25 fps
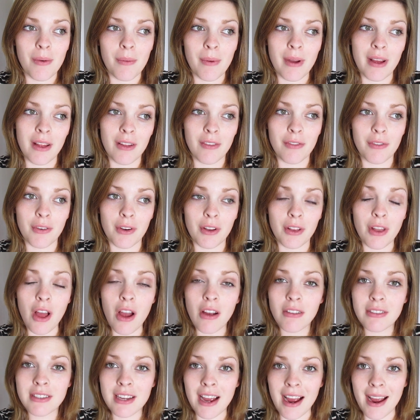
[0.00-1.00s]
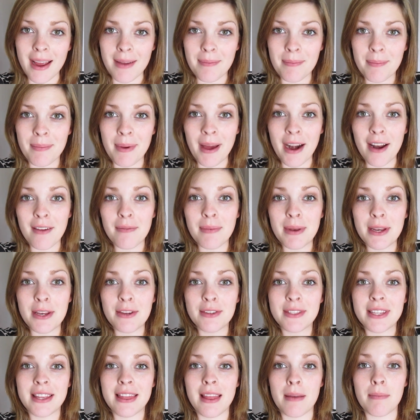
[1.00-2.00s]
a long time, but I've been
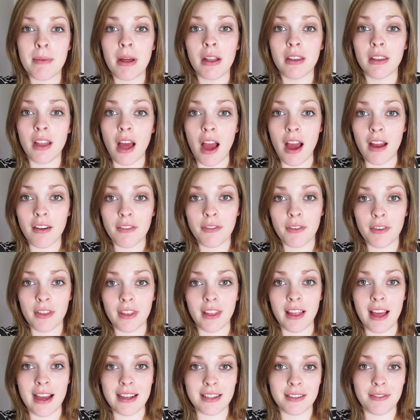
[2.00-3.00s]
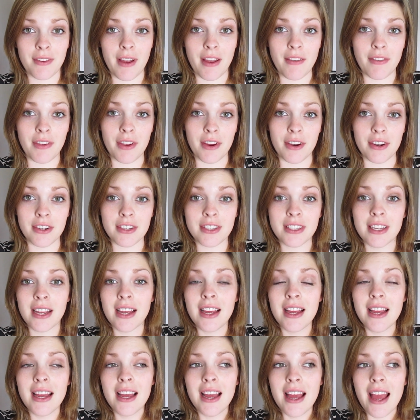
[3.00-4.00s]
using them a lot for the last 5 years.
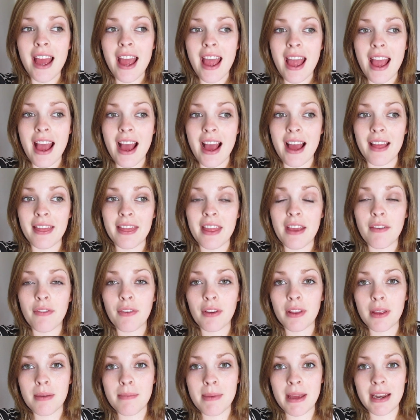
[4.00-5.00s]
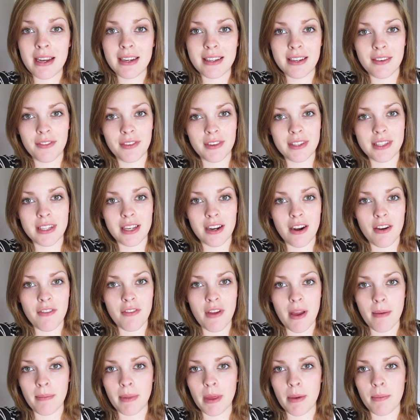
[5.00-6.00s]
And they've really made a difference in our
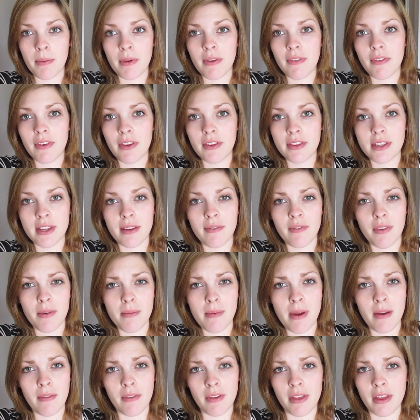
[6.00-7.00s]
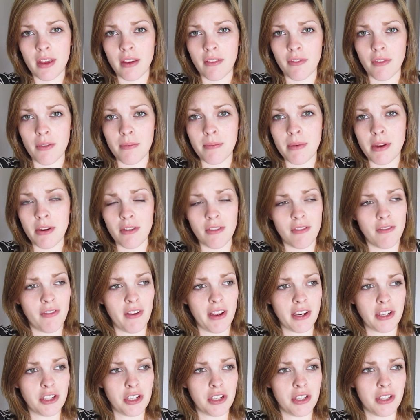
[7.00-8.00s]
family. We've used them from everything from ear
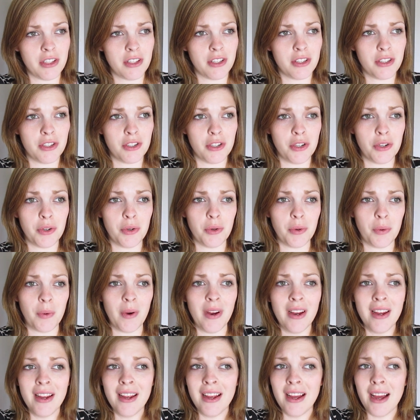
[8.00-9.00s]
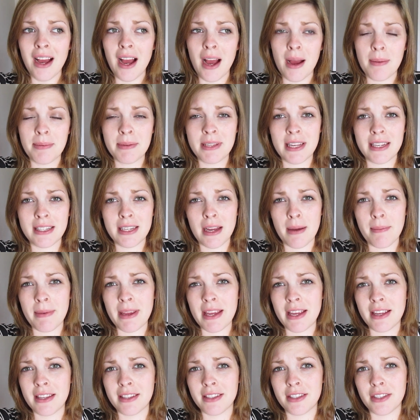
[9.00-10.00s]
infections to upset
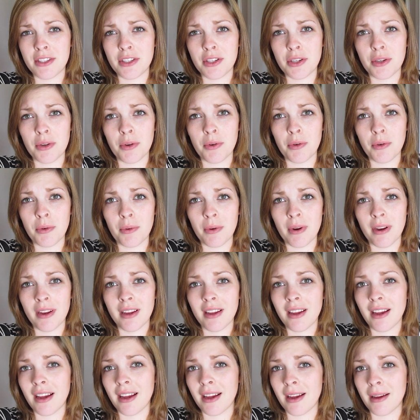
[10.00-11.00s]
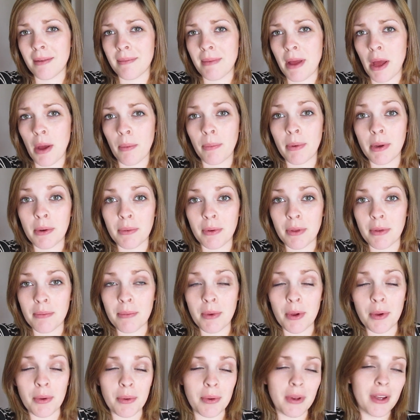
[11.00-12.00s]
tummies to helping with
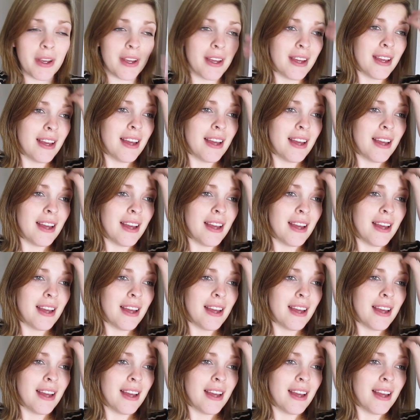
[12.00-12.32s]
mood.